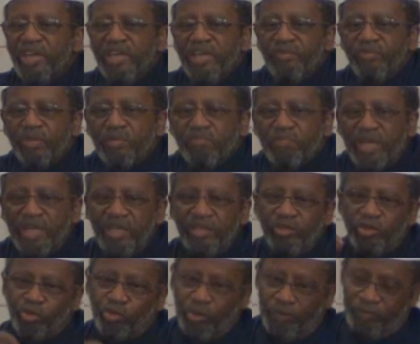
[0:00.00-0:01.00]
gave the
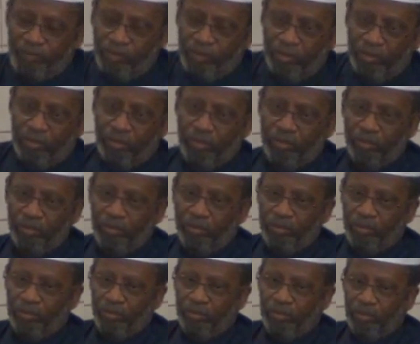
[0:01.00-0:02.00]
man scripture.
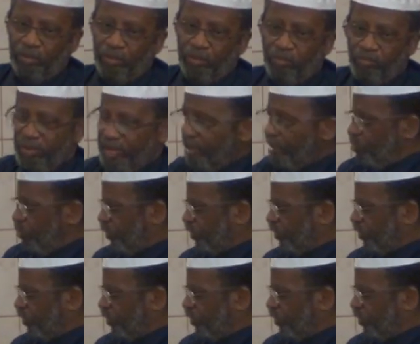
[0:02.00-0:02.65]
Man